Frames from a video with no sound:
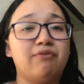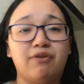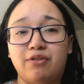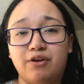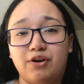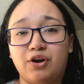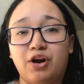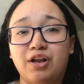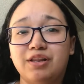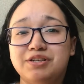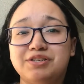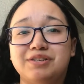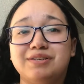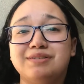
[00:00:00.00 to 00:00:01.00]
for their
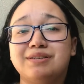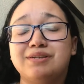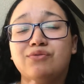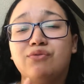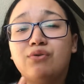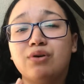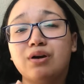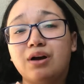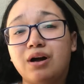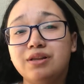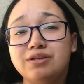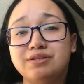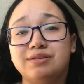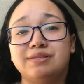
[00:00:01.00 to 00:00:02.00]
colleges. That's four
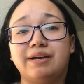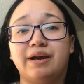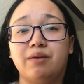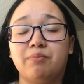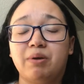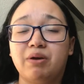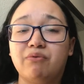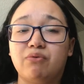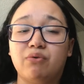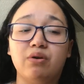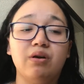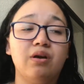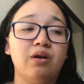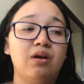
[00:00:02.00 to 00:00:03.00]
colleges I gotta pay for.
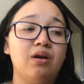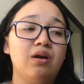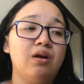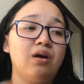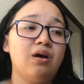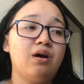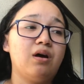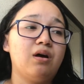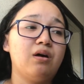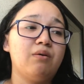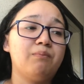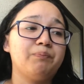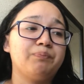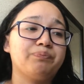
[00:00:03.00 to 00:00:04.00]

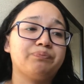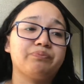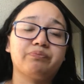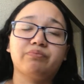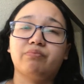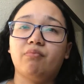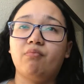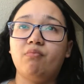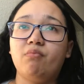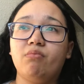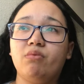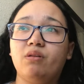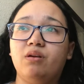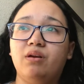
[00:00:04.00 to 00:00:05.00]
Um,
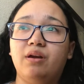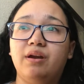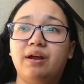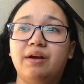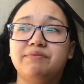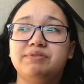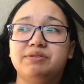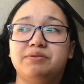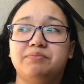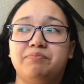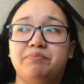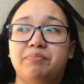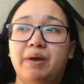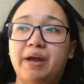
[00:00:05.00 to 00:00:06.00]
and I have to
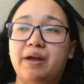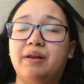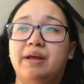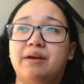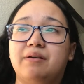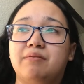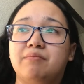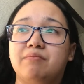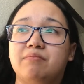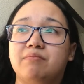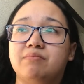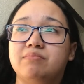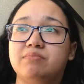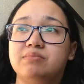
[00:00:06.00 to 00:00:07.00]
pay, like,
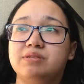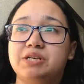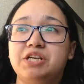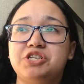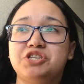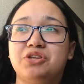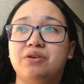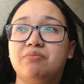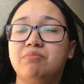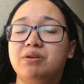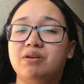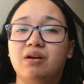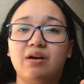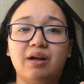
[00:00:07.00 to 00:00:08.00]
teach them.
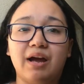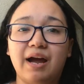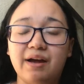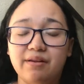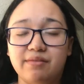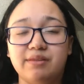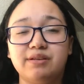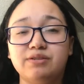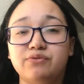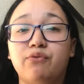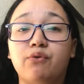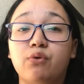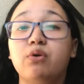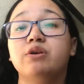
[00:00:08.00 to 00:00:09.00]
And I, uh, uh, that's
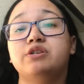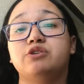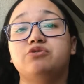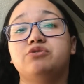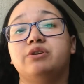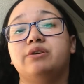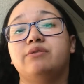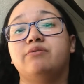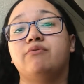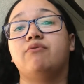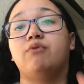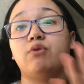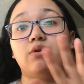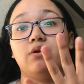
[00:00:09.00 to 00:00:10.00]
four children,
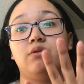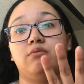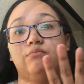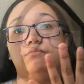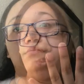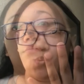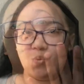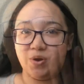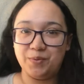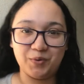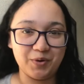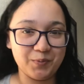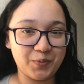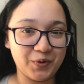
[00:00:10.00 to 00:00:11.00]
four. One
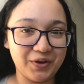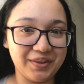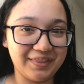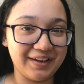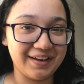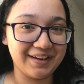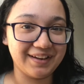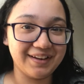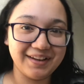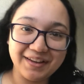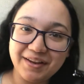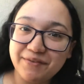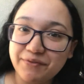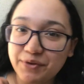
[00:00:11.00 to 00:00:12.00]
more important thing,
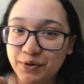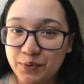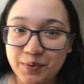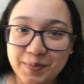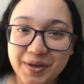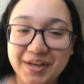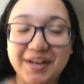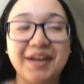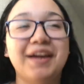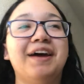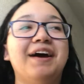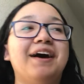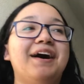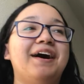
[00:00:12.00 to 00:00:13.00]
if you're a woman.
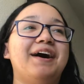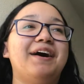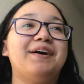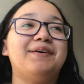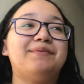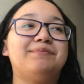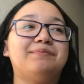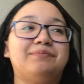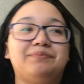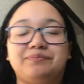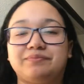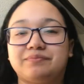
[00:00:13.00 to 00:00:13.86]
Um,